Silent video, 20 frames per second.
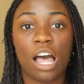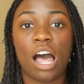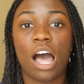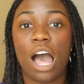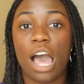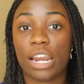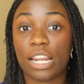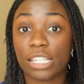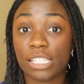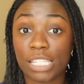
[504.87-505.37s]

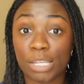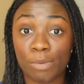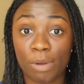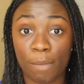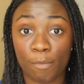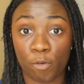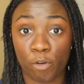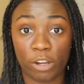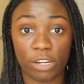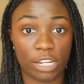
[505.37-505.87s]
Honestly,
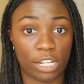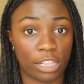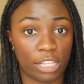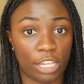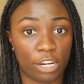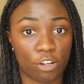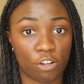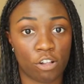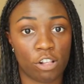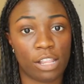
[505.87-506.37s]
when I'm going to
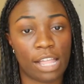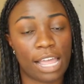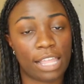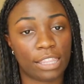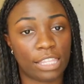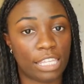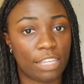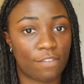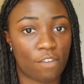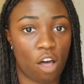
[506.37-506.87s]
clinical, I
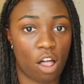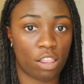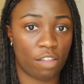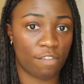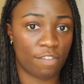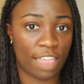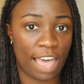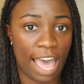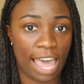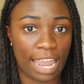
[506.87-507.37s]
leave all
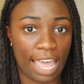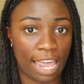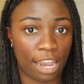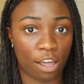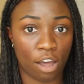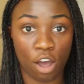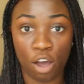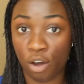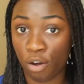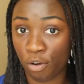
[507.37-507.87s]
of that
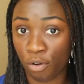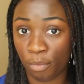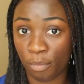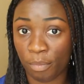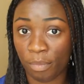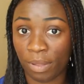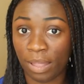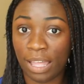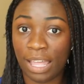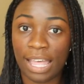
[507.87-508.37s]
at
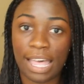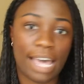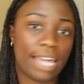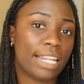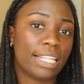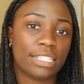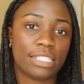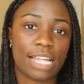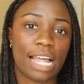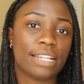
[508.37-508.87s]
home.
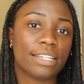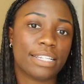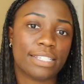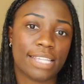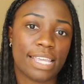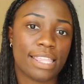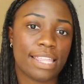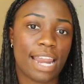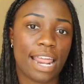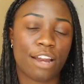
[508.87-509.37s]
And it's not to
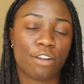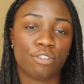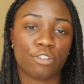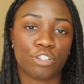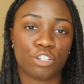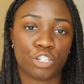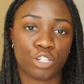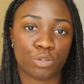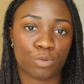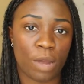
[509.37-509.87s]
say that I
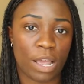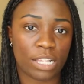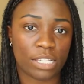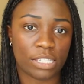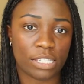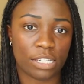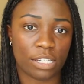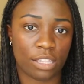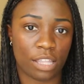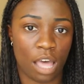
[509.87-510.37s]
don't
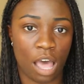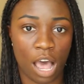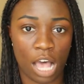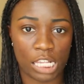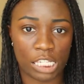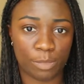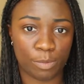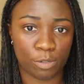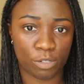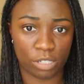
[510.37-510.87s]
trust the
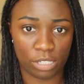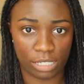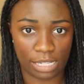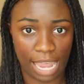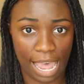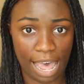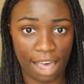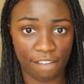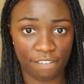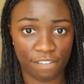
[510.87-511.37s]
hospital
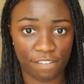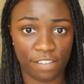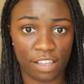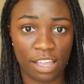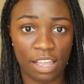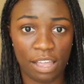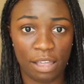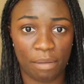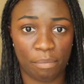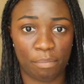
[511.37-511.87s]
staff
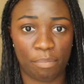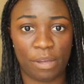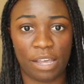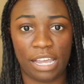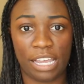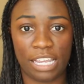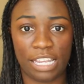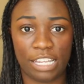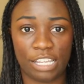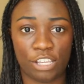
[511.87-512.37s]

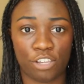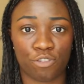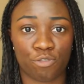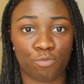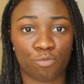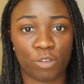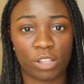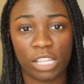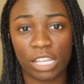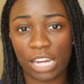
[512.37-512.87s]
but you're
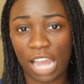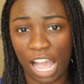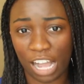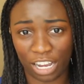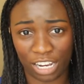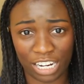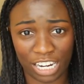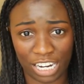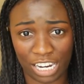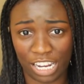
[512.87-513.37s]
really not
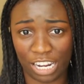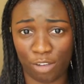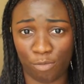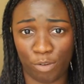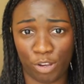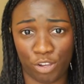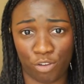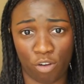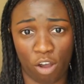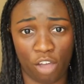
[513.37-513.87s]
going to need it
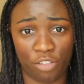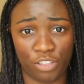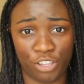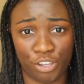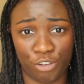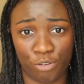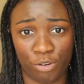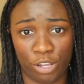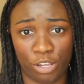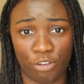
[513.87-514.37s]
when you're on the
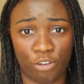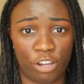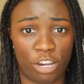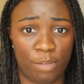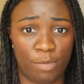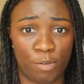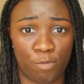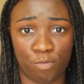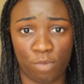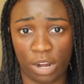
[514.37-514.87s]
unit. You're going
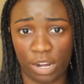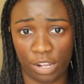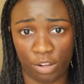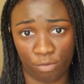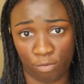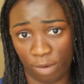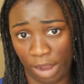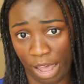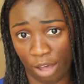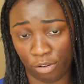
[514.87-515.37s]
to be running
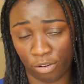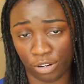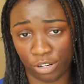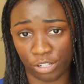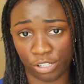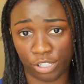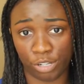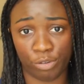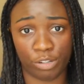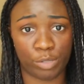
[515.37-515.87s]

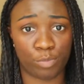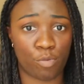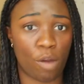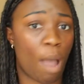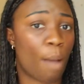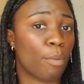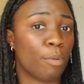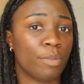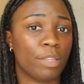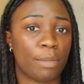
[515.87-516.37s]
around, so it's
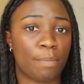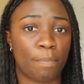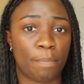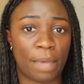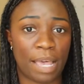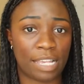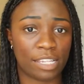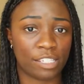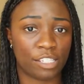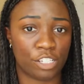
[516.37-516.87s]
probably
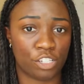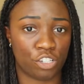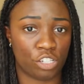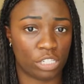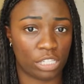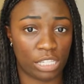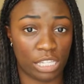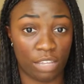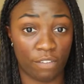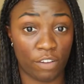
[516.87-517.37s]
best to
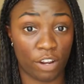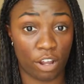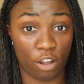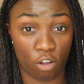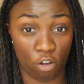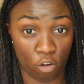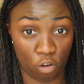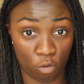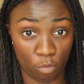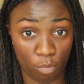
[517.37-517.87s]
just leave it at
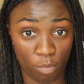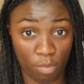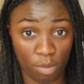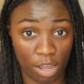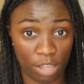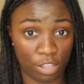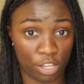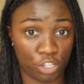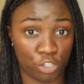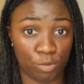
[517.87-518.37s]
home
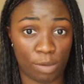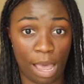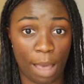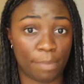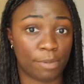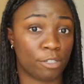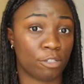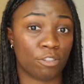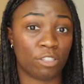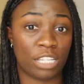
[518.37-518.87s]
unless you
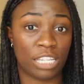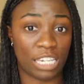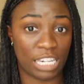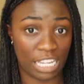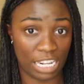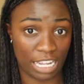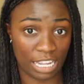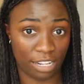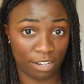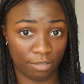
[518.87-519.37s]
absolutely
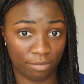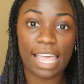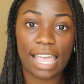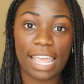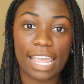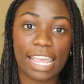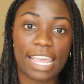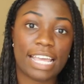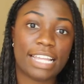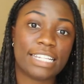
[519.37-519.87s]
need it.
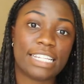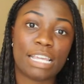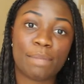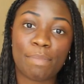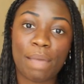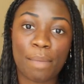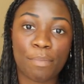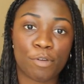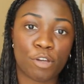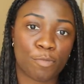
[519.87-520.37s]
And in
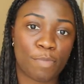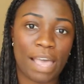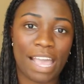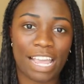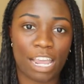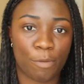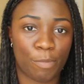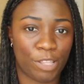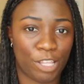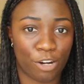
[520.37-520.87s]
my book
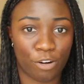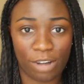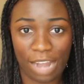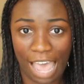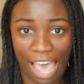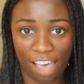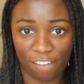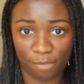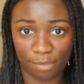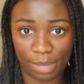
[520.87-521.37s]
bag, I really don't
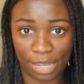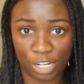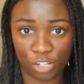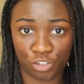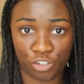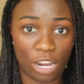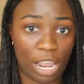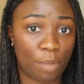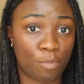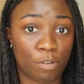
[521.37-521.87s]
have
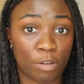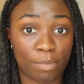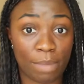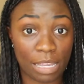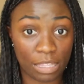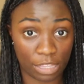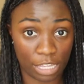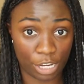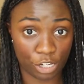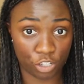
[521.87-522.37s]
much. I bring
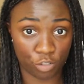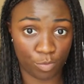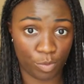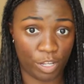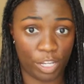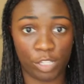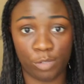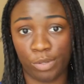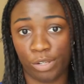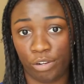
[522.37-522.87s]
my lunch
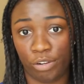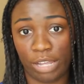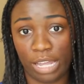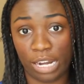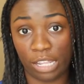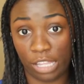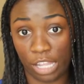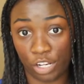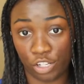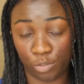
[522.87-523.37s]
because we do
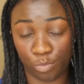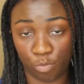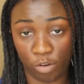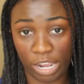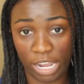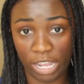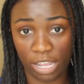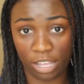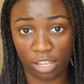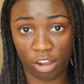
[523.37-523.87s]
get a lunch
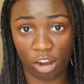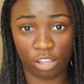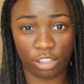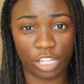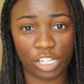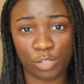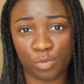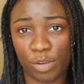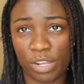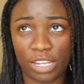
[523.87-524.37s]
break. Our
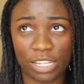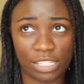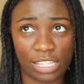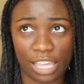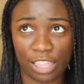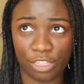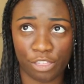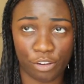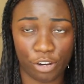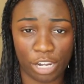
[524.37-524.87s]
lunch break is
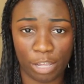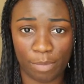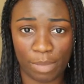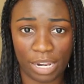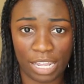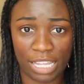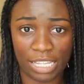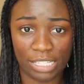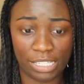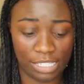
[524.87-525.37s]
like 30
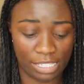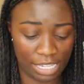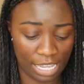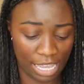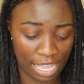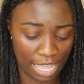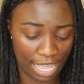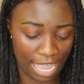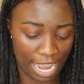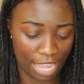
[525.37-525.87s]
minutes,
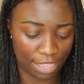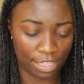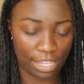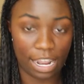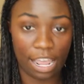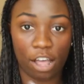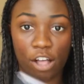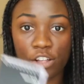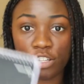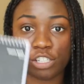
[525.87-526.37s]
and then
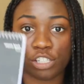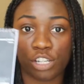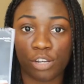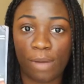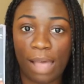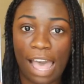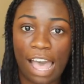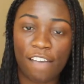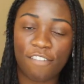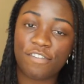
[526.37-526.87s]
I also
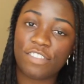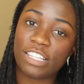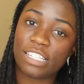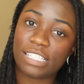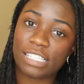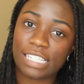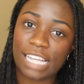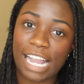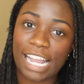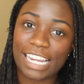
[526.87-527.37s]
have
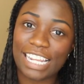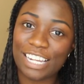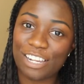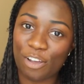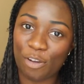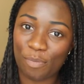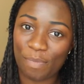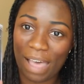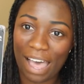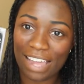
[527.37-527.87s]
this tiny
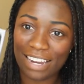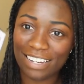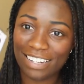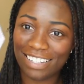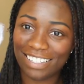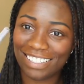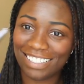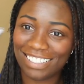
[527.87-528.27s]
notepad.